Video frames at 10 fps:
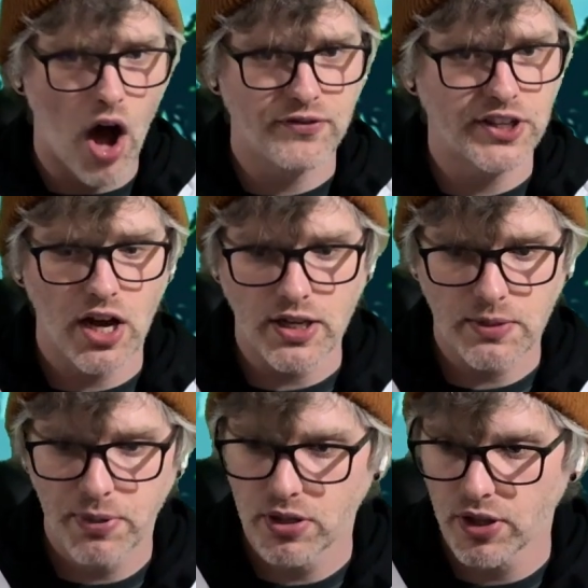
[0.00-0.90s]
off the
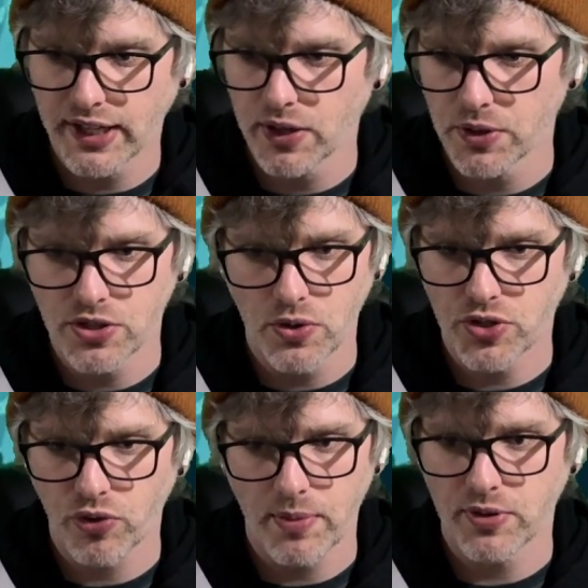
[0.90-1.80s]
cusp. Like there was no
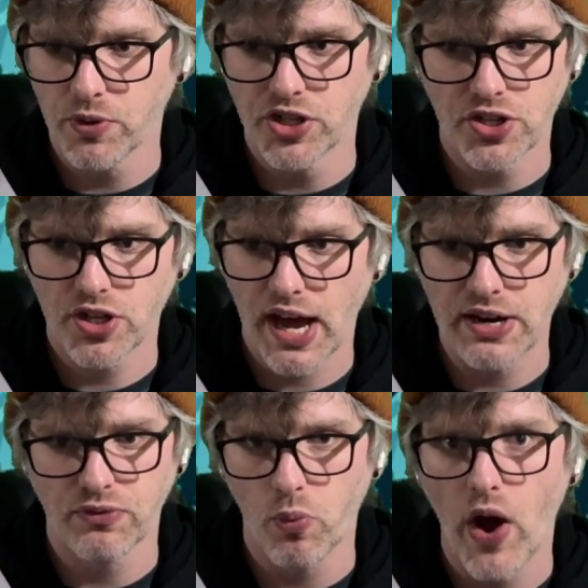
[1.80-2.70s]
script. We just
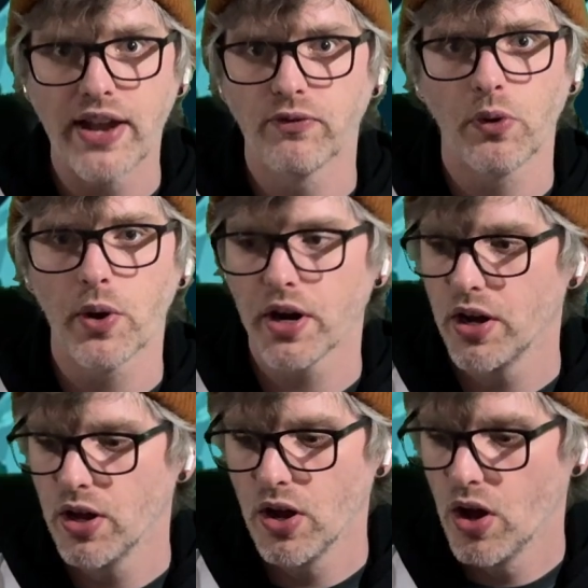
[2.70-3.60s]
kind of went for
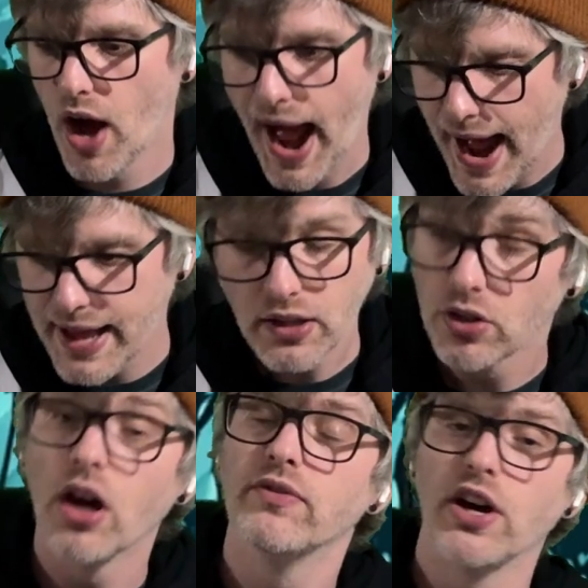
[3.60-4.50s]
it.
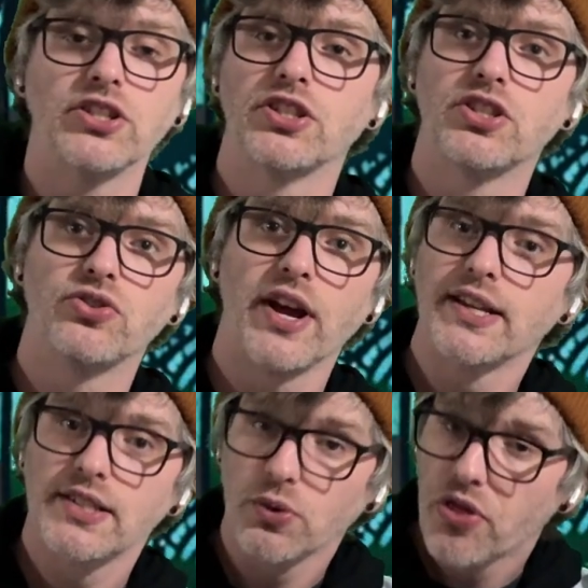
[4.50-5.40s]
I love Dungeons and
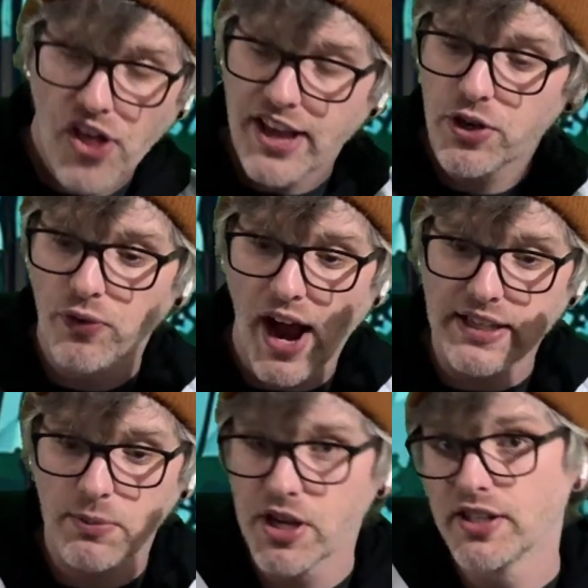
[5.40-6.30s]
Dragons. So thank you for
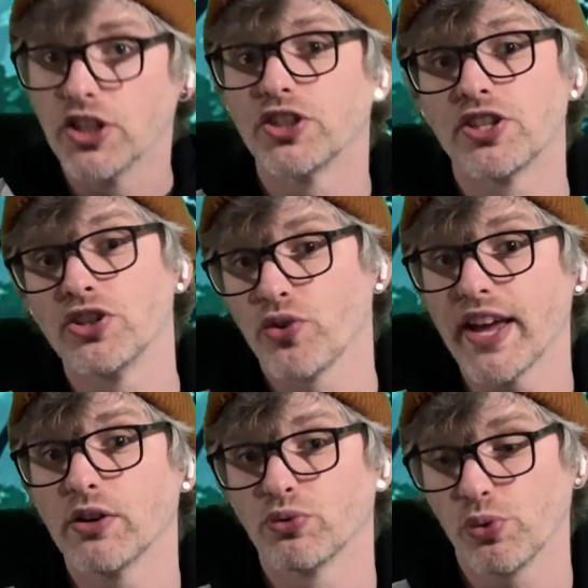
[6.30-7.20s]
asking me a Dungeons and
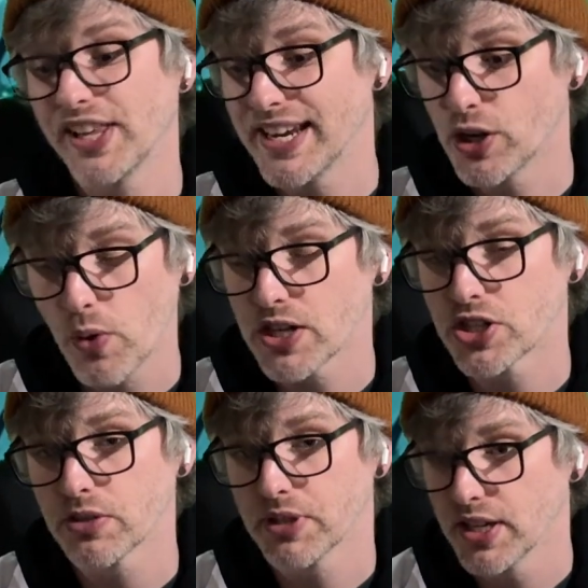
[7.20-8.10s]
Dragons related
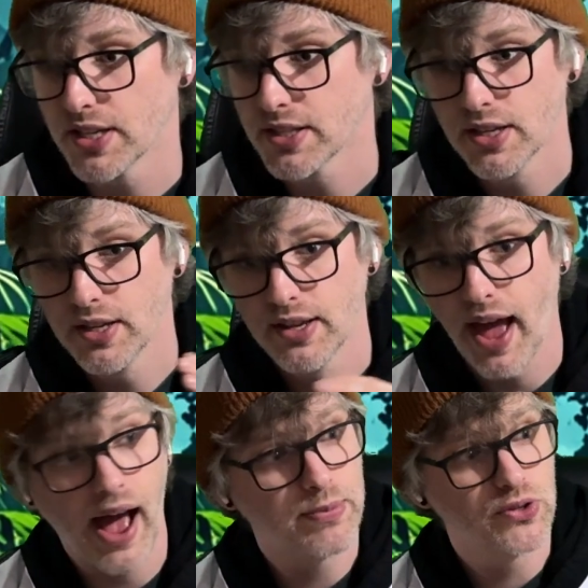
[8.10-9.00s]
question because
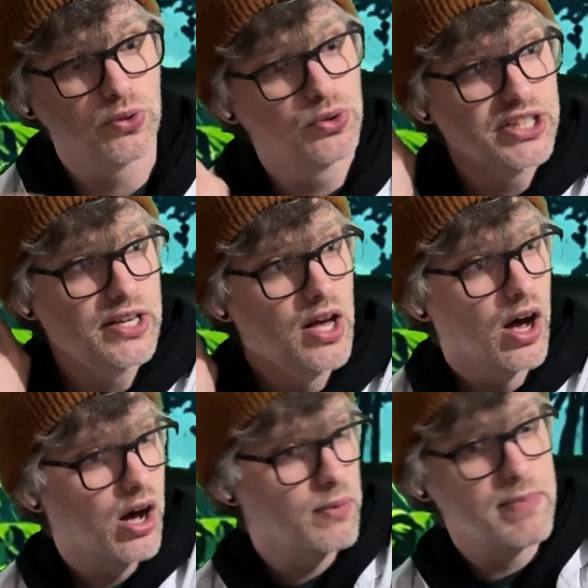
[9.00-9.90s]
absolutely
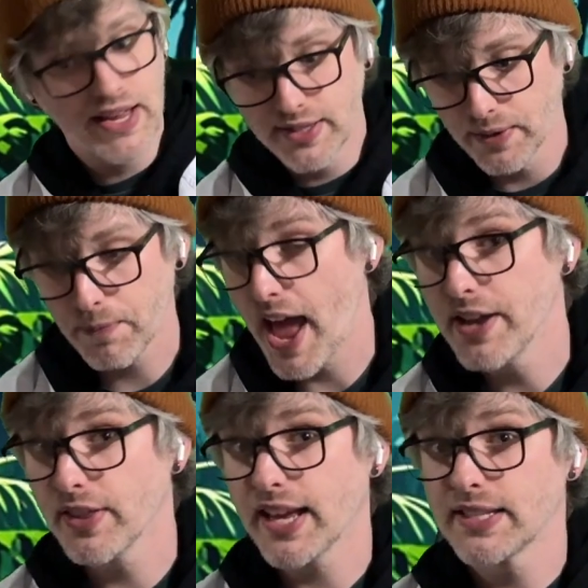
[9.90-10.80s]
amazing.
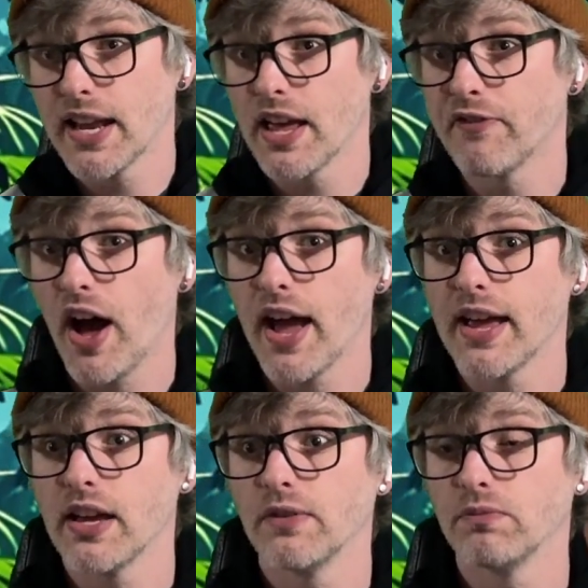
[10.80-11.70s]
And like I said,
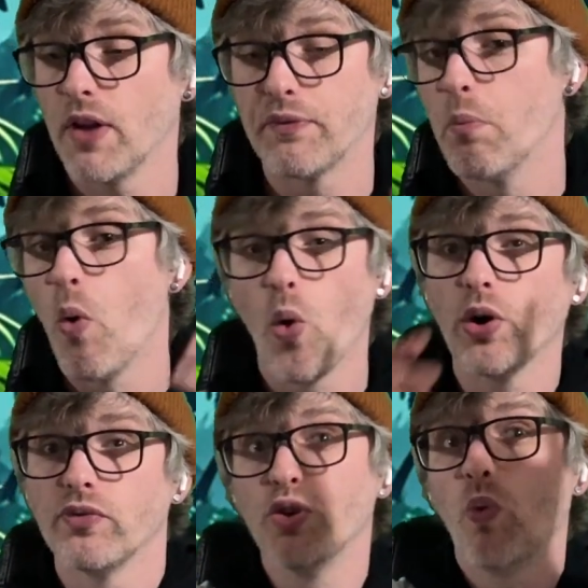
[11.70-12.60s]
if
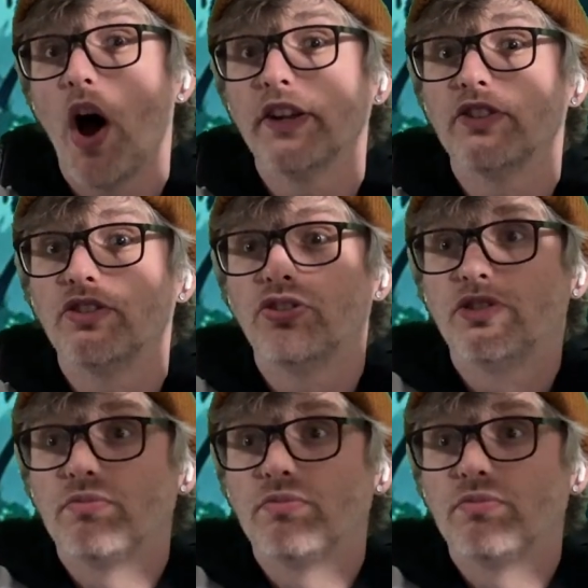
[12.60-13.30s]
more of you want to if